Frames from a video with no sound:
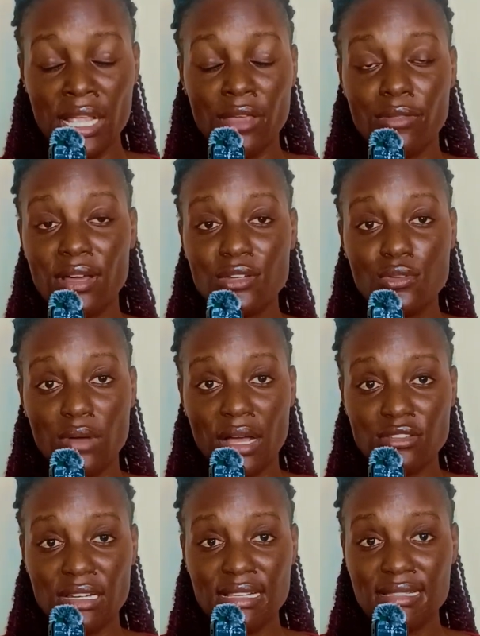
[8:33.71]
I want to
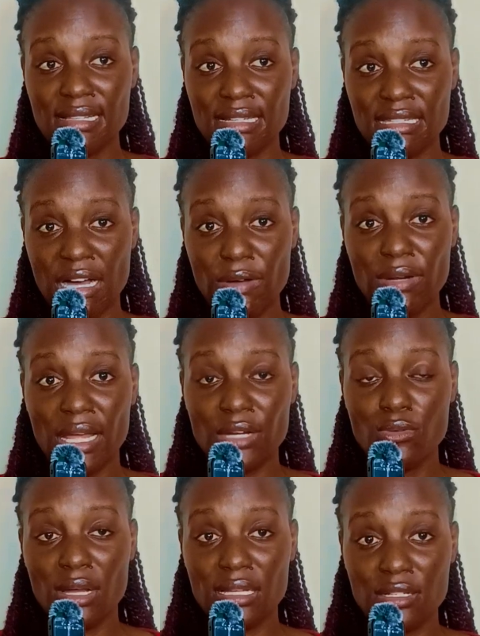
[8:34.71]
actually sit down and
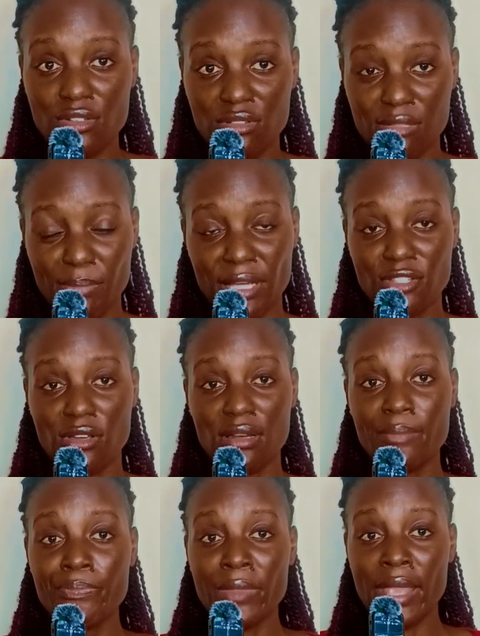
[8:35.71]
do an
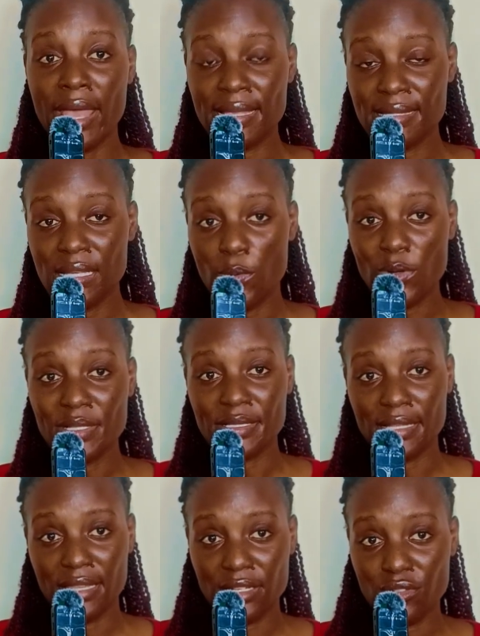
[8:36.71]
introspection and see what
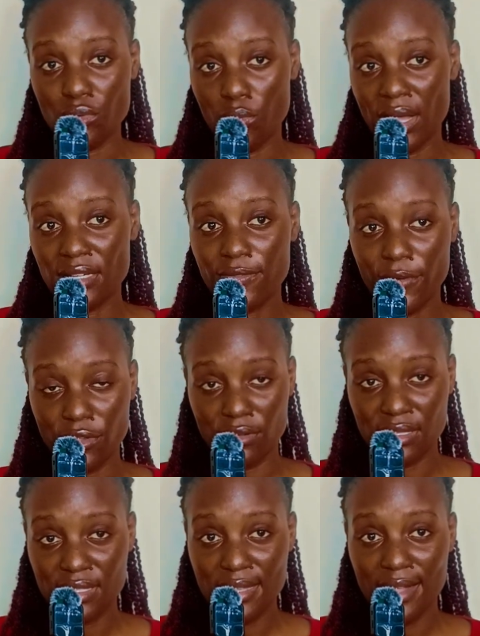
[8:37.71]
is it that you want for
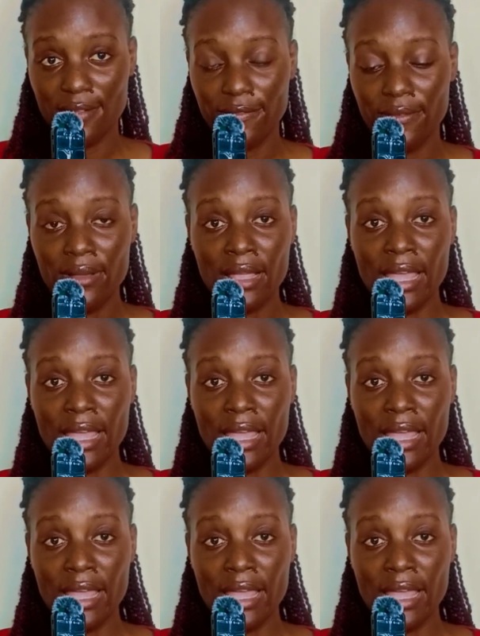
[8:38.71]
yourself